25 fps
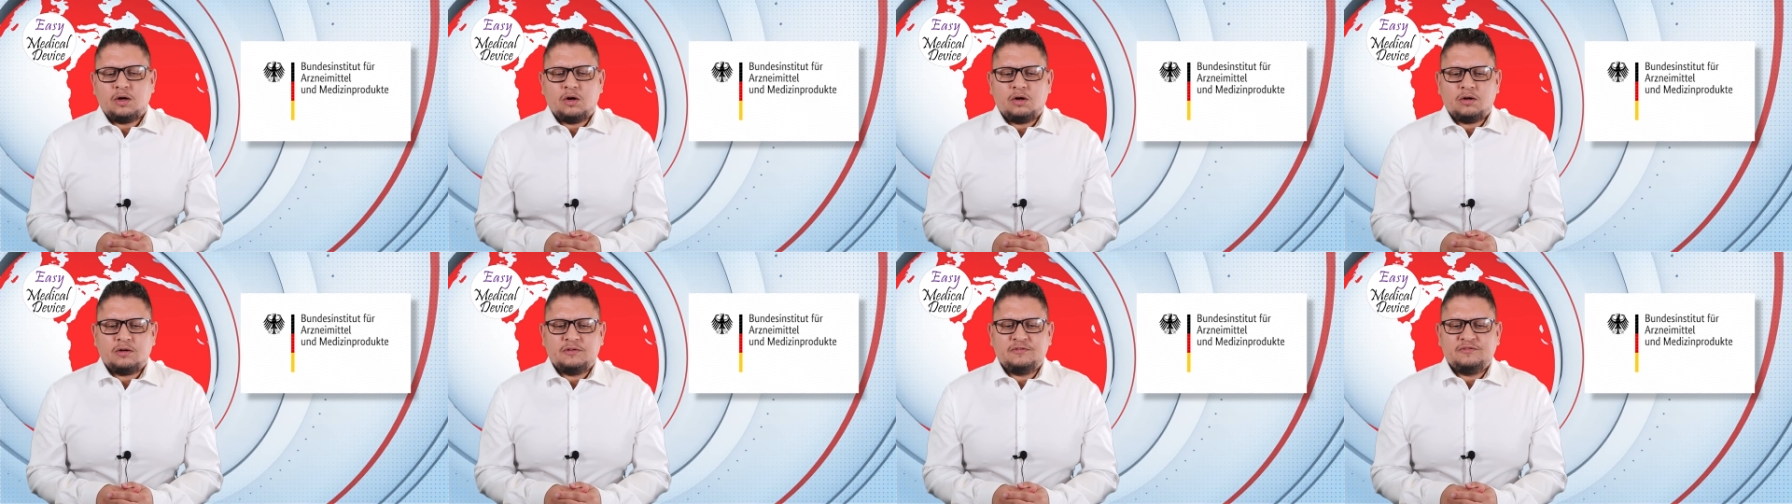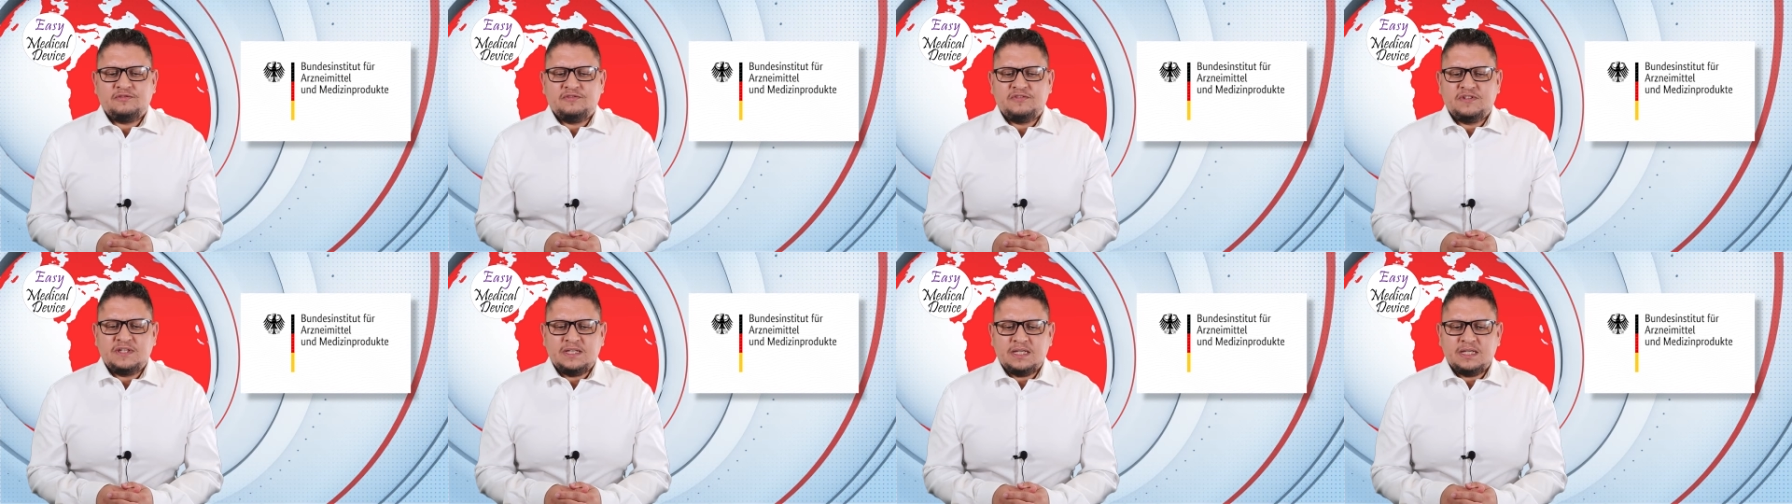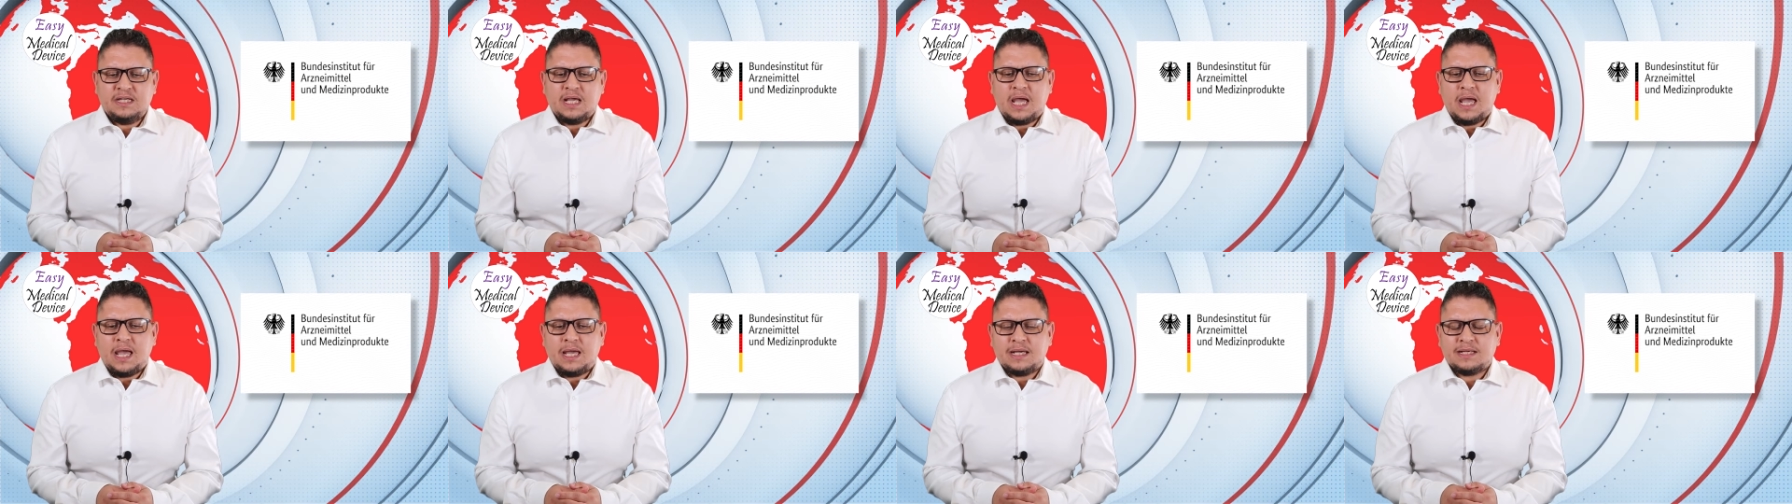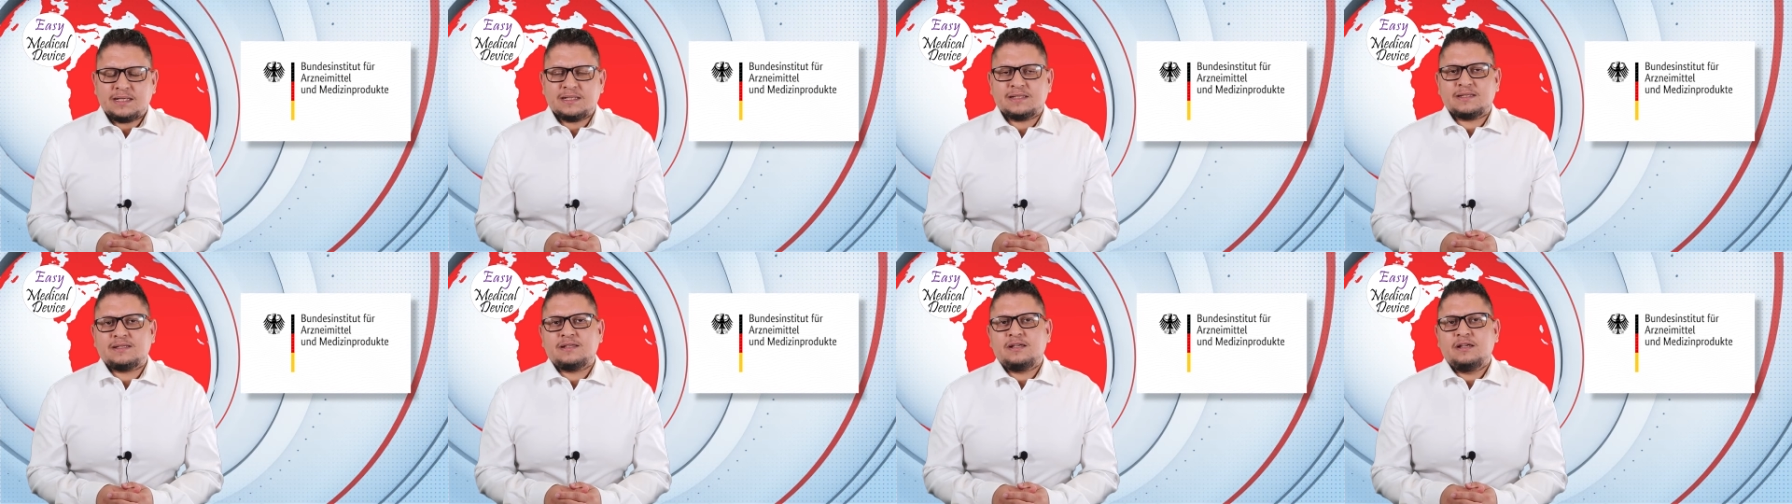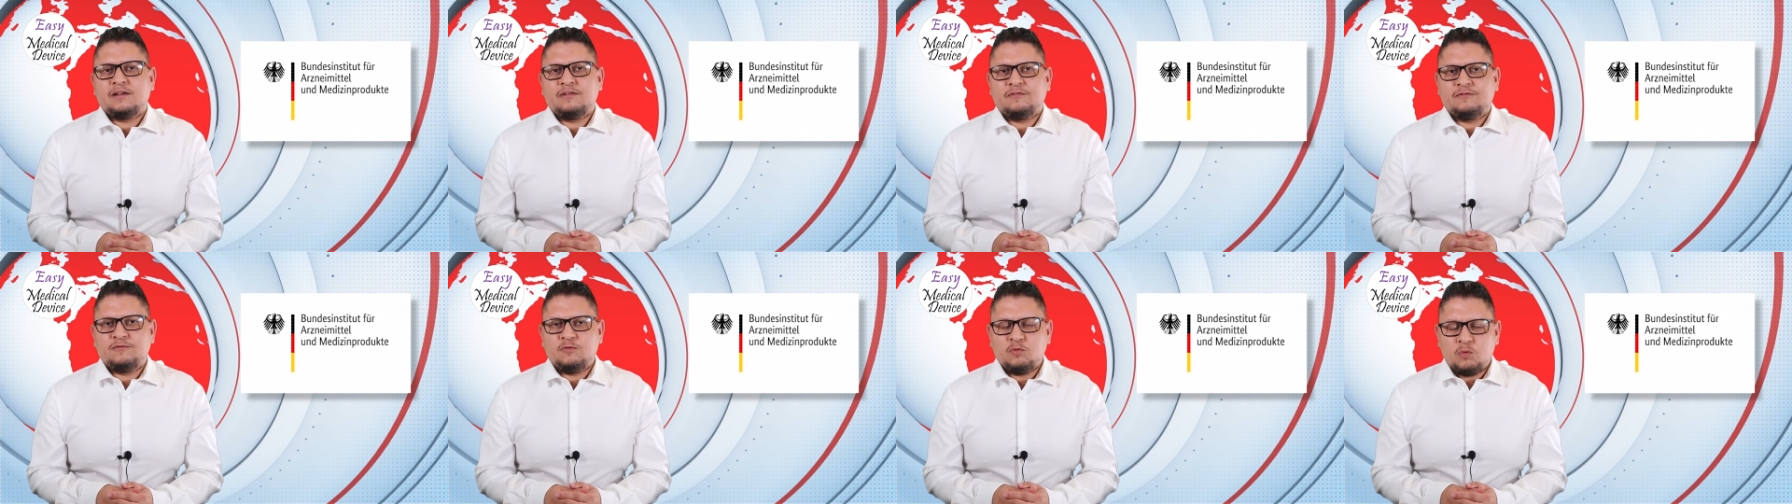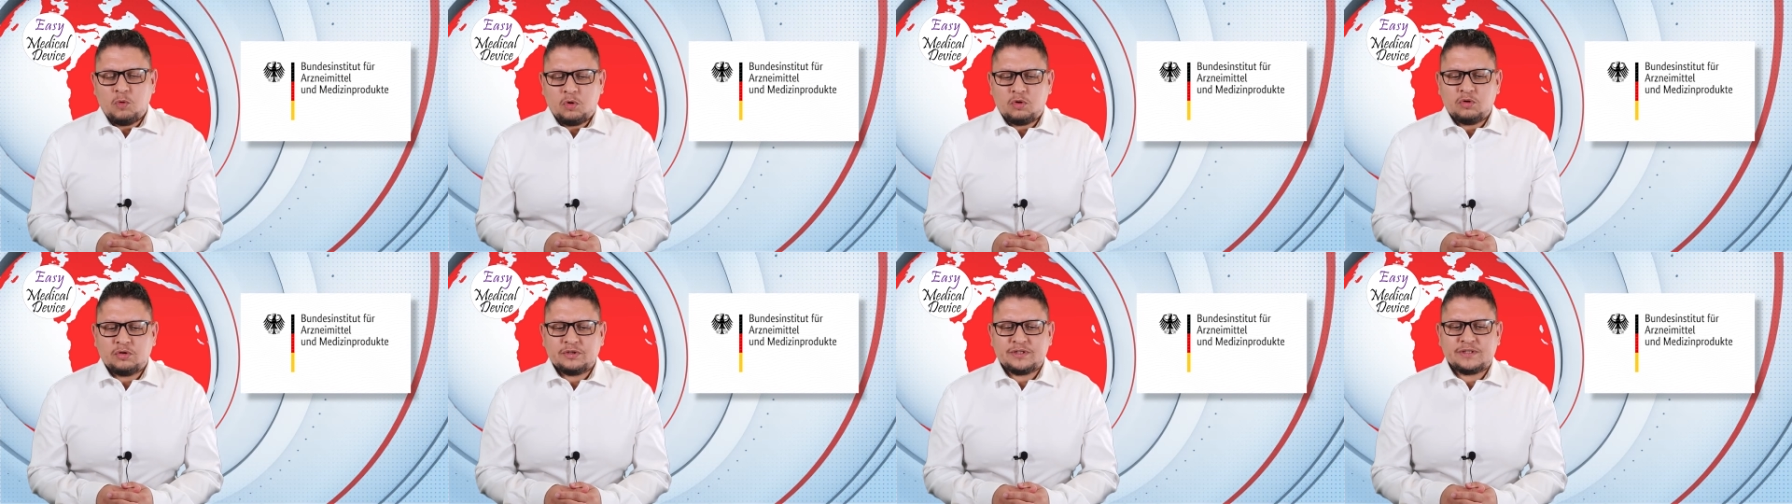or v X
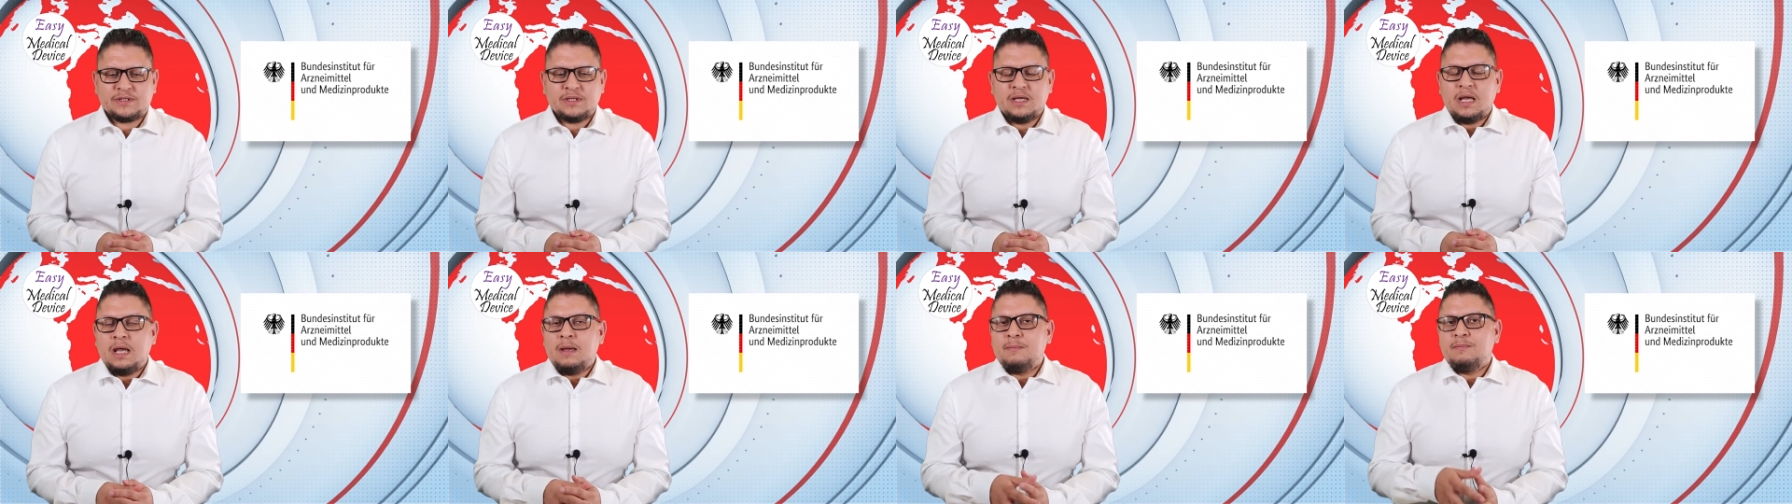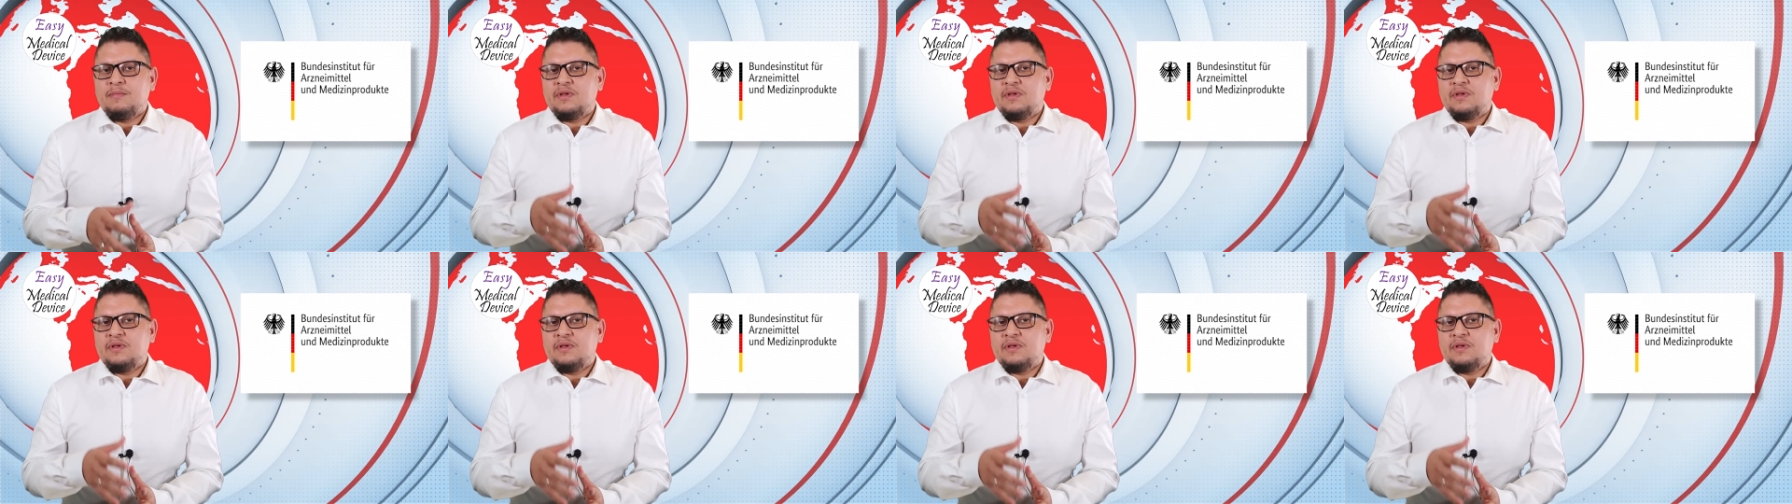works,